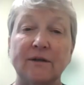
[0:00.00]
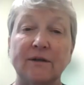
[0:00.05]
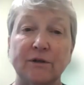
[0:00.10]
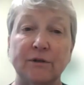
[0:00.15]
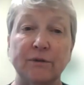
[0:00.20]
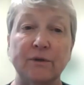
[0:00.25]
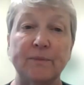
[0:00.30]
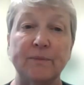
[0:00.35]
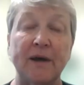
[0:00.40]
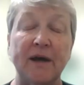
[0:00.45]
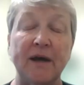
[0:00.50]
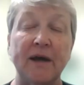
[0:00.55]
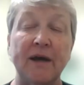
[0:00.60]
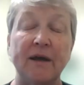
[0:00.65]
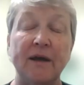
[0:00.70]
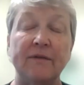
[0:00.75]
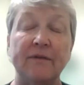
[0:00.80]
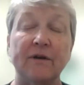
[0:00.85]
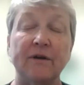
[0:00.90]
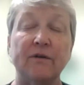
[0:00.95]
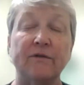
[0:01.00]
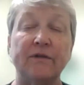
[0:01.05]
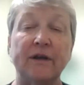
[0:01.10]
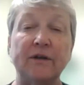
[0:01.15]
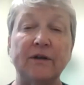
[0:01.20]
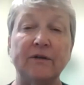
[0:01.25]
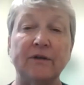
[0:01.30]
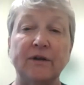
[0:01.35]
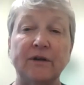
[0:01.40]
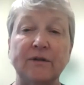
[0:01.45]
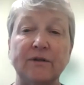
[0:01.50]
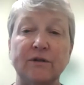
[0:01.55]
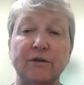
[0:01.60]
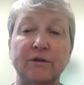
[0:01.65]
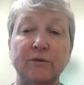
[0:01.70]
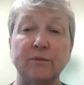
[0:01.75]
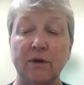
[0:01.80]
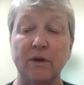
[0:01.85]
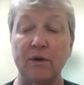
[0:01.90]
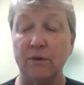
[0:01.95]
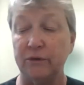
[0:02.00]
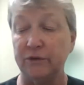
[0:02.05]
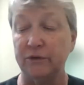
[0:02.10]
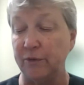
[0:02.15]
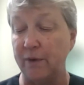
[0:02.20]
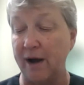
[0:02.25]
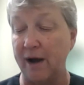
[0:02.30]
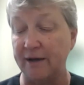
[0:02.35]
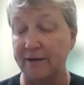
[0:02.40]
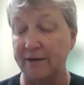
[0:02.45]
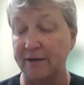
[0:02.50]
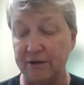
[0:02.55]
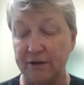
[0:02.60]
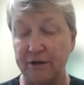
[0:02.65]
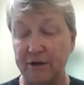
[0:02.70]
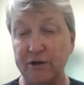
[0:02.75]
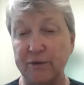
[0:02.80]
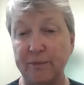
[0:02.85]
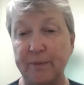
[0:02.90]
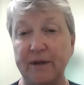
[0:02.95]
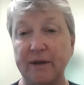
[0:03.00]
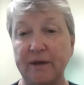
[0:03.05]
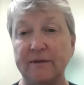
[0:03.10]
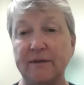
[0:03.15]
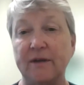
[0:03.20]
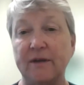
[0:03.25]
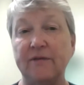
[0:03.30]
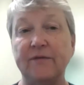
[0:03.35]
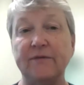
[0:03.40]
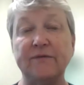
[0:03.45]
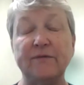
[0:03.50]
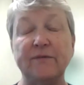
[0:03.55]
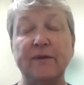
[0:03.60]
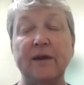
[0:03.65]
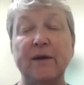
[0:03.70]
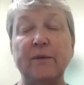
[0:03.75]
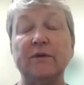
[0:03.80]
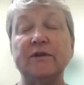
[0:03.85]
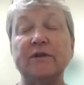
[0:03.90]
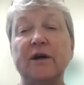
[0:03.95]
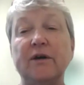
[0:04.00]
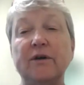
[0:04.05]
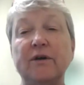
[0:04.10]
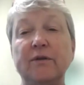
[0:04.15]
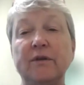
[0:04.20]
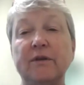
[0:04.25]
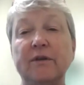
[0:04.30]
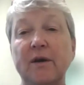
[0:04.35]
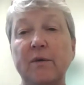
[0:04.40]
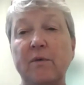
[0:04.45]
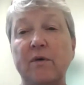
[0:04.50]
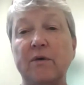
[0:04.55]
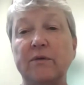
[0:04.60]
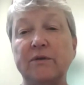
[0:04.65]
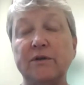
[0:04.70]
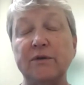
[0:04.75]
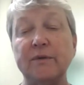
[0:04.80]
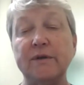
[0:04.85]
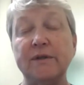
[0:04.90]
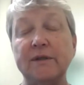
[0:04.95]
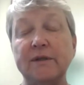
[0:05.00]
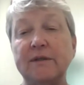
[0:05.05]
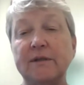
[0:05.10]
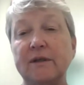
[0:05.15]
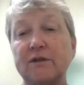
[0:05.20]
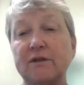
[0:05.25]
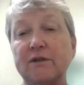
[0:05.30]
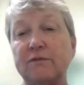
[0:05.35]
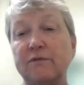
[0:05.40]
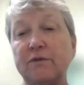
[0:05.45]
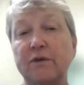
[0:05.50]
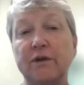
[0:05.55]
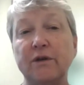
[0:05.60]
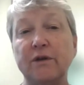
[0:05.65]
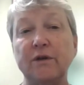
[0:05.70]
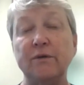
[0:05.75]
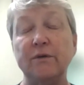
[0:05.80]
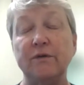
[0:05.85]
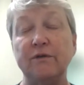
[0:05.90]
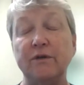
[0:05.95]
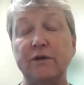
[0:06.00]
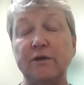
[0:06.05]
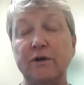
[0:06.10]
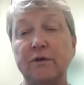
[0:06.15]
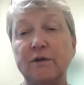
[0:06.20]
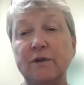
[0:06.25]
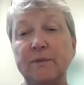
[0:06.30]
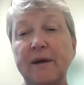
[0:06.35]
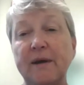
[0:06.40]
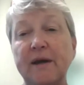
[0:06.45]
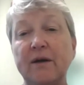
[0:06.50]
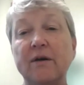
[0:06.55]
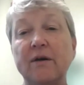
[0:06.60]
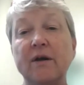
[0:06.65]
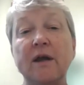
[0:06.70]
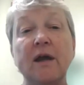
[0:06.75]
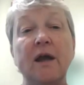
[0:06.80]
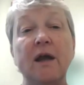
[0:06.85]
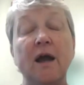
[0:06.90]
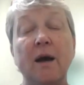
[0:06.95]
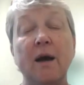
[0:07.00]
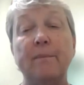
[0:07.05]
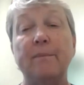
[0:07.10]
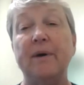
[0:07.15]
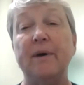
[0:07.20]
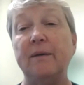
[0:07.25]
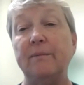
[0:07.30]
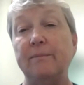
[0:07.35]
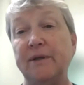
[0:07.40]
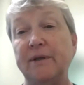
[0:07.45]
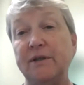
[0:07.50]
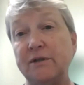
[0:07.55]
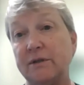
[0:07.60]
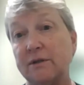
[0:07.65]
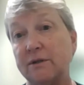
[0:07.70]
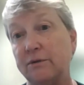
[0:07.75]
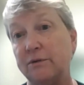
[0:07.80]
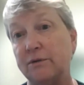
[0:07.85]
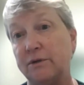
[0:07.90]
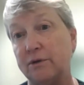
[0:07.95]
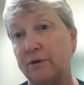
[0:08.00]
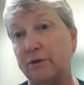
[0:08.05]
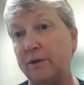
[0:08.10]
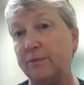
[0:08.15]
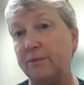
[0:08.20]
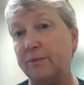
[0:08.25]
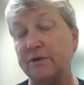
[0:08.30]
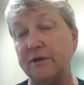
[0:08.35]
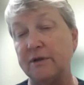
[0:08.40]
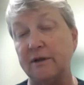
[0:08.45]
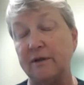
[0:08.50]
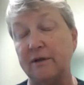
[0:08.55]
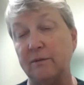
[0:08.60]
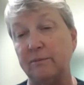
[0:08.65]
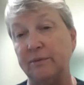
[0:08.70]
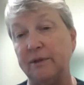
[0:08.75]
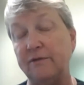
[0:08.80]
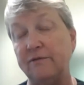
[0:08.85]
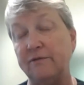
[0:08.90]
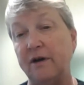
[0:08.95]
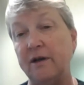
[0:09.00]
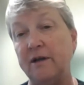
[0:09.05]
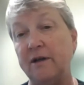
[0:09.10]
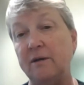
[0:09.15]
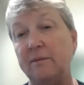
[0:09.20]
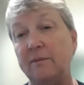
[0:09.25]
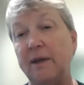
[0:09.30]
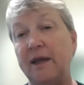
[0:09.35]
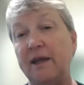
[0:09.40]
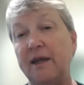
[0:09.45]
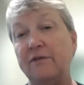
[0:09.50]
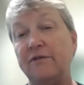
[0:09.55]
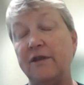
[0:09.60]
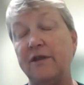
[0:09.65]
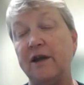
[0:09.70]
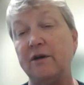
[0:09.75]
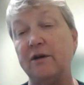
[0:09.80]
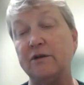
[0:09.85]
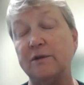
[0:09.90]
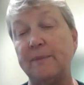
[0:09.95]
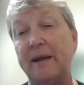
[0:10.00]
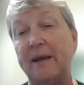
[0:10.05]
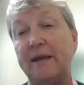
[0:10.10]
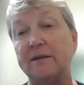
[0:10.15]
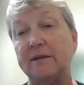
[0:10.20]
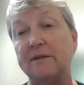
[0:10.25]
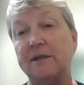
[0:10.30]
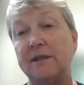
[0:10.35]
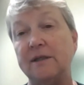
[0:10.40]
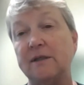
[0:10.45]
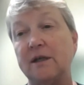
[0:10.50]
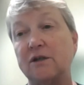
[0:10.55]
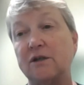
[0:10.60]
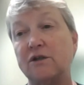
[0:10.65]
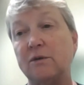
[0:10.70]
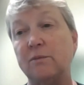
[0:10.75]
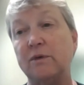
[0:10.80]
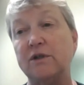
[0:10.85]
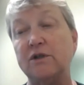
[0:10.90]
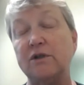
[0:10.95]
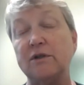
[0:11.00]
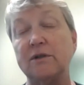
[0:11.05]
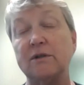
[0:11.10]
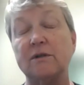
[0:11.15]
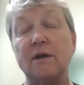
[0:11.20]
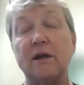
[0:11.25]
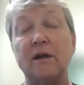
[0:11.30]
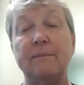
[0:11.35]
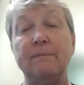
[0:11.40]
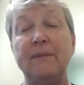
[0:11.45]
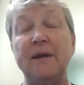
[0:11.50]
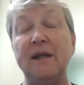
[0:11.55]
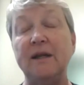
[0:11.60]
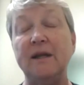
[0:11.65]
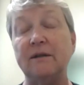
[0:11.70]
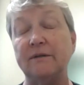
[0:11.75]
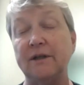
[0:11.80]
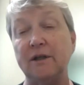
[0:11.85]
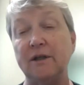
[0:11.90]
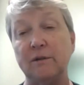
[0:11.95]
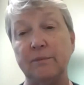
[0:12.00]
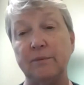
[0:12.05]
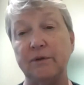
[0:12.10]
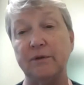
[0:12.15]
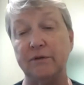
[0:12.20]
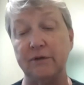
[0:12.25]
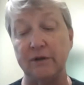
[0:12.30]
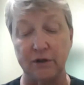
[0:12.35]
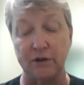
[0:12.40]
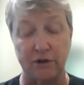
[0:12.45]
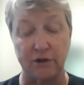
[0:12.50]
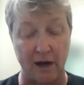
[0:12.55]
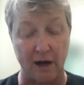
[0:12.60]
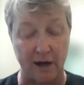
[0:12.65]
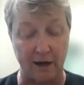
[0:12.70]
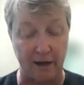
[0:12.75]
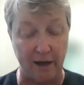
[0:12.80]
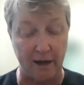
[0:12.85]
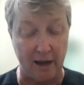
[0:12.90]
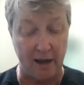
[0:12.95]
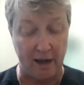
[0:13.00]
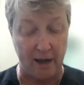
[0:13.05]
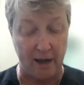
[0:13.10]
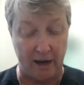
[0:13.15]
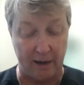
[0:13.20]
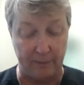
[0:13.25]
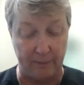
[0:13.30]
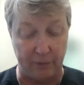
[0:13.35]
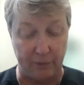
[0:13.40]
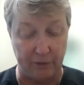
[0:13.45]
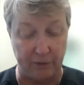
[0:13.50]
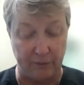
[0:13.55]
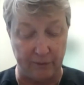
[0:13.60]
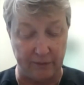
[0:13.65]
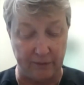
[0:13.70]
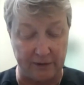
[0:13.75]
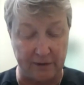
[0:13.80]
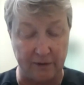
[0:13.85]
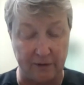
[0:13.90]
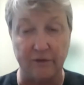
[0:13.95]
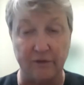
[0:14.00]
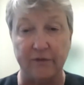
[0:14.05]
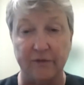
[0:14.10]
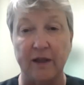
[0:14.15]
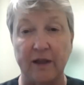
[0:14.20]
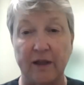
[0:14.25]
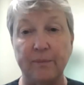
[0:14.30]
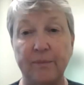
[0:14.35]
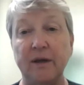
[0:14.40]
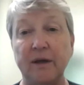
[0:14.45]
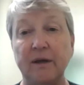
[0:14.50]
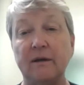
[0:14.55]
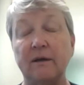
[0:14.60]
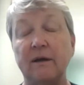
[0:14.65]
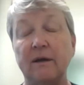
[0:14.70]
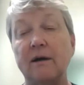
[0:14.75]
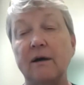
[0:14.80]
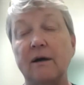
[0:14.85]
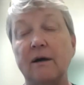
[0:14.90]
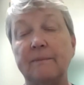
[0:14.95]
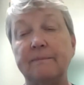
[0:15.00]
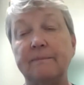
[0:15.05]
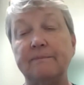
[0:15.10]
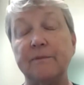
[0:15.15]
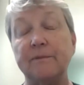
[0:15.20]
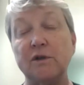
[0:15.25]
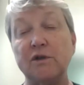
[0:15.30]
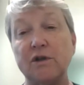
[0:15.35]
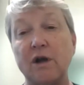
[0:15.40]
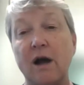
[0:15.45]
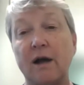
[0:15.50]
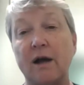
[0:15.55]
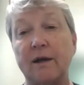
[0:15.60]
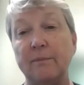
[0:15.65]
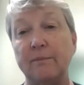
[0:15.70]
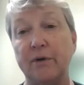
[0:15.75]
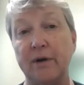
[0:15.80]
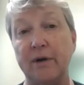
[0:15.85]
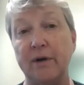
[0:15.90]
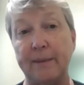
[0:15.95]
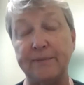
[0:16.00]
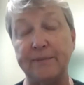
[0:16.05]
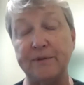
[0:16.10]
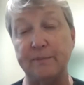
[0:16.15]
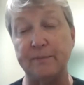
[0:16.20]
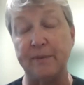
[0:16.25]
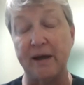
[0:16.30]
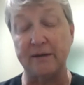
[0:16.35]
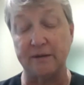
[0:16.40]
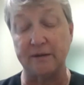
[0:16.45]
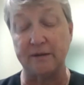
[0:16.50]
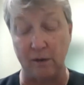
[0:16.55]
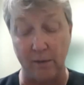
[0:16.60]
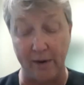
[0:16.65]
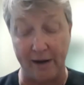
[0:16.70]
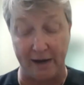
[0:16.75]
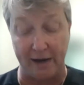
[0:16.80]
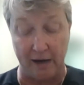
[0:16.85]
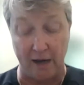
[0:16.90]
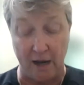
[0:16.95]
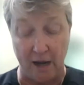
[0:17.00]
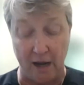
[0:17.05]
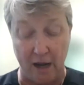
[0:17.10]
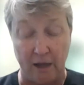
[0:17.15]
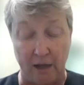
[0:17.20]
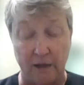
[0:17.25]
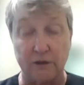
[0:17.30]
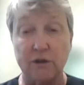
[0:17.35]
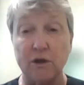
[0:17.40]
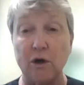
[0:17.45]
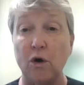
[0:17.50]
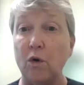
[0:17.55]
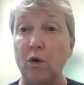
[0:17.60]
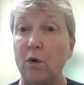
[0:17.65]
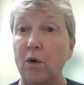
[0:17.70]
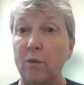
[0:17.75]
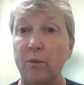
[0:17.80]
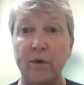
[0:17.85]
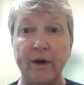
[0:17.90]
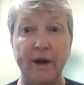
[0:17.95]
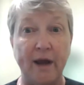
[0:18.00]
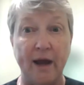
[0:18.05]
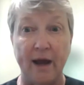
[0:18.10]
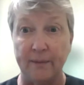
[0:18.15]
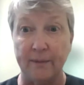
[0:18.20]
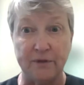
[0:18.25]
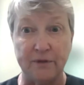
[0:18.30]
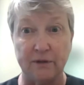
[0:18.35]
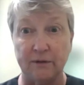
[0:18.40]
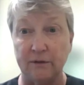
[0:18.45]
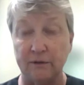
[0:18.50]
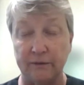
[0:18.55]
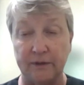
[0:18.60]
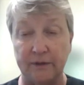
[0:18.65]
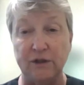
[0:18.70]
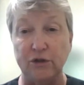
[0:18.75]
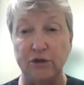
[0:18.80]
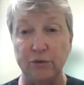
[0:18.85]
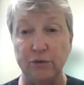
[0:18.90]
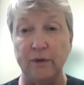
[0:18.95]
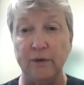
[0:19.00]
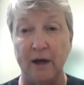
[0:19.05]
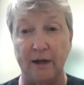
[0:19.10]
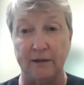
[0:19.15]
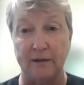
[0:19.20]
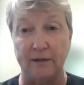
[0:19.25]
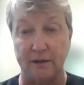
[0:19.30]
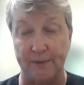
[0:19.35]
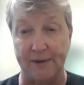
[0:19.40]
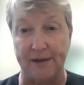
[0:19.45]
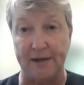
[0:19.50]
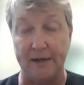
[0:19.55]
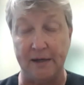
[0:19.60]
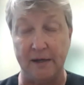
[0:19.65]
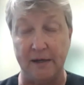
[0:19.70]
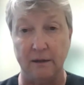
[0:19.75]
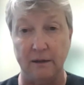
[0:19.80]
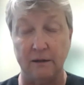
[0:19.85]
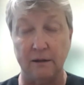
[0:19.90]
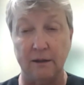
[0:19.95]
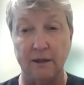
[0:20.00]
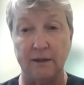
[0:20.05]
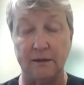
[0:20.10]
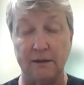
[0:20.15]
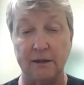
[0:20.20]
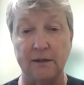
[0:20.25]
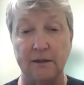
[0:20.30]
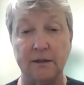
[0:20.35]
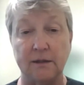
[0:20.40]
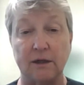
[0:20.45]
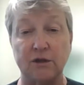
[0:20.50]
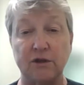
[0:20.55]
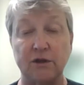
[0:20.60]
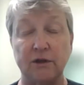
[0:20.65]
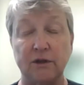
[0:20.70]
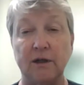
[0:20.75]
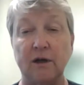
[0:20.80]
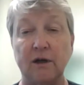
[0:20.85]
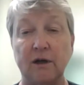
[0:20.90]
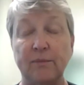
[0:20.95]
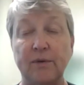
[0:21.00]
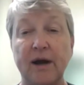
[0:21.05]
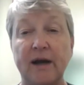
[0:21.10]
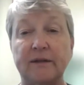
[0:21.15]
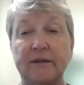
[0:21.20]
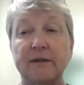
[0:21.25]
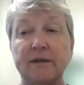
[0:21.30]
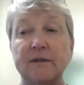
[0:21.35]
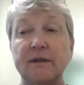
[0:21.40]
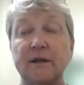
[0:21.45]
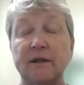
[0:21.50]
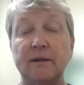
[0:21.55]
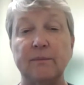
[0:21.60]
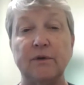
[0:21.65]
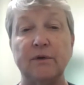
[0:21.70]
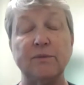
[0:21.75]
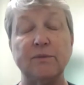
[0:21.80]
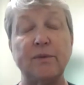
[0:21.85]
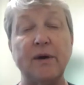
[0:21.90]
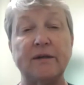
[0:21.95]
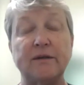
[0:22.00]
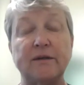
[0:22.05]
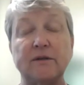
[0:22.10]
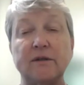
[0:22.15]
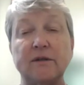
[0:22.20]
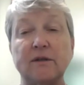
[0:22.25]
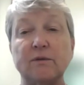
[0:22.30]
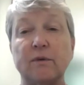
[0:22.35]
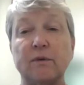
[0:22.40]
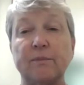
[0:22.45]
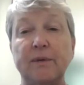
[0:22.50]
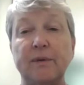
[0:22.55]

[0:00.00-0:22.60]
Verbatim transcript: that do spay. There are veterinarians who will hold you hostage because they they will tell you that they won't do a C-section for you if you don't spay her. But bitches lose 30% of their blood volume if they are spayed at C-section, which is immediately going to put her into shock and put her at risk of developing um, shock and perhaps passing away. So we absolutely do not spay at C-section in our practice and in most practices